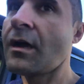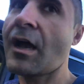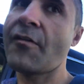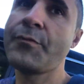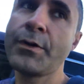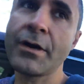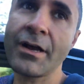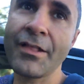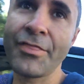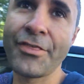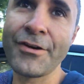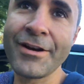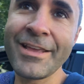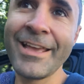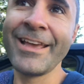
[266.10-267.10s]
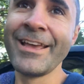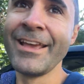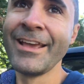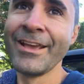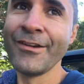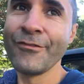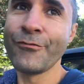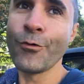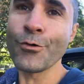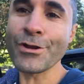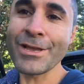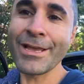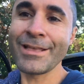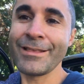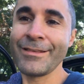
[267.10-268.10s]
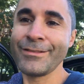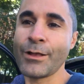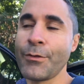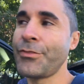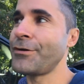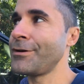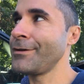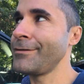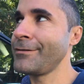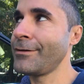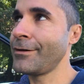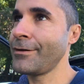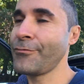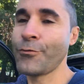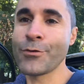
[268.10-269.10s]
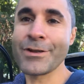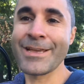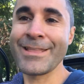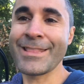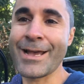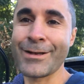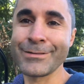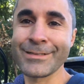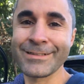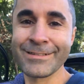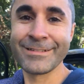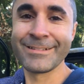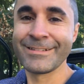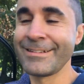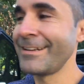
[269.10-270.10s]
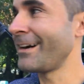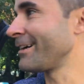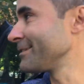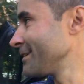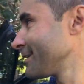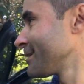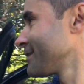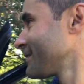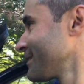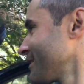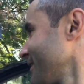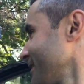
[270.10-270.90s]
I put on thirty, forty-eight, no, thirty, uh, forty-eight thousand on this